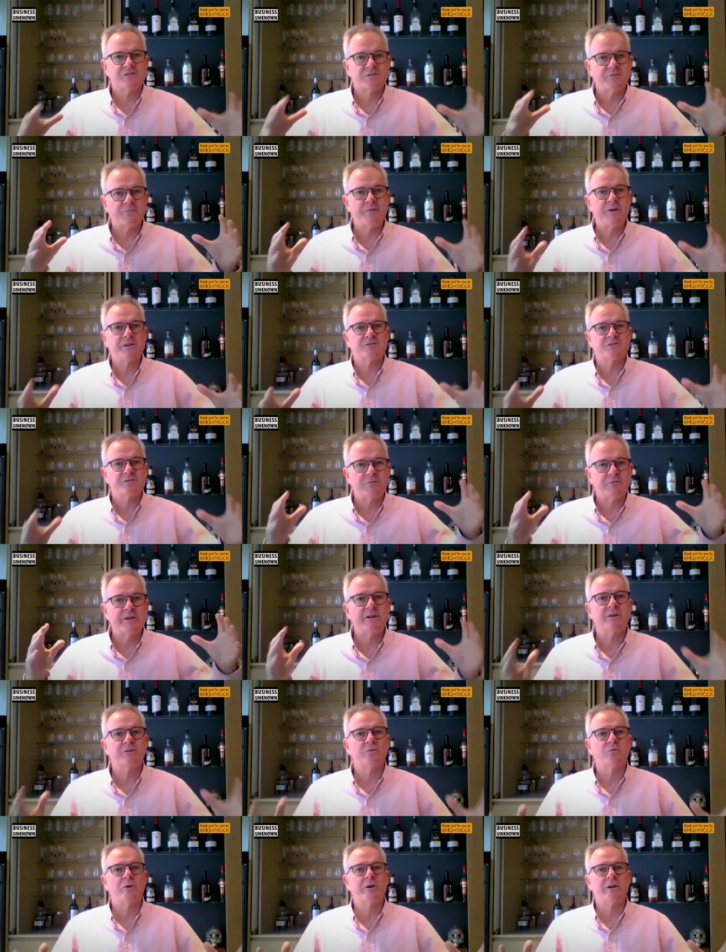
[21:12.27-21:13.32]
effectively
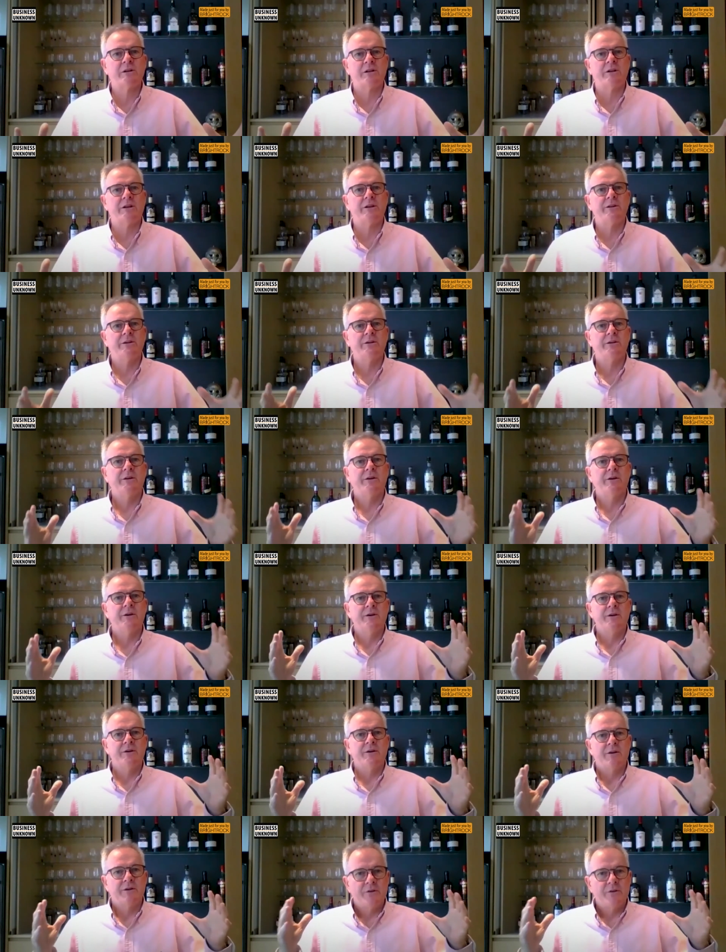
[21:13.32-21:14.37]
and quickly,
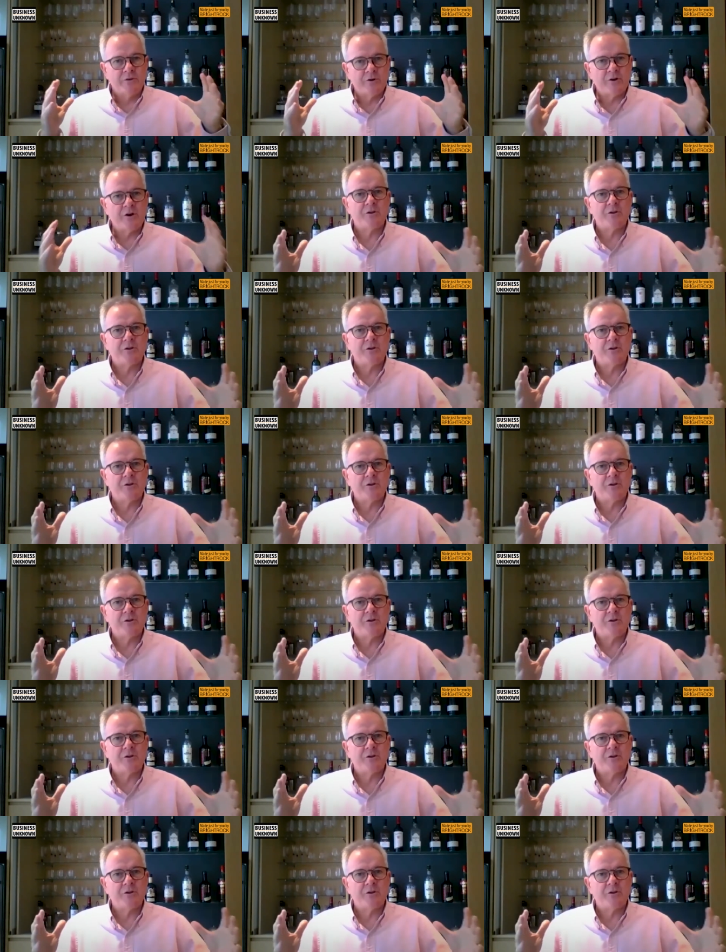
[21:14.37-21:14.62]
you know,